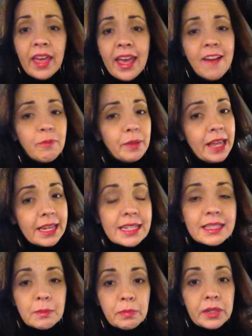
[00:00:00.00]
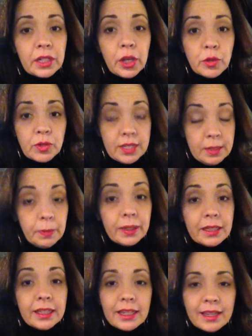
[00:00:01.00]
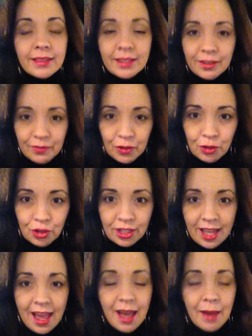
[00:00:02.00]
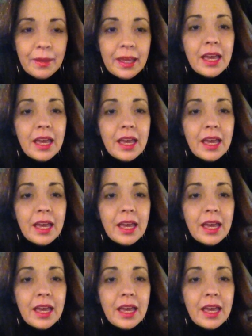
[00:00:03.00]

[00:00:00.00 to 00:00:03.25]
They have blankets and pillows typically in the infusion lab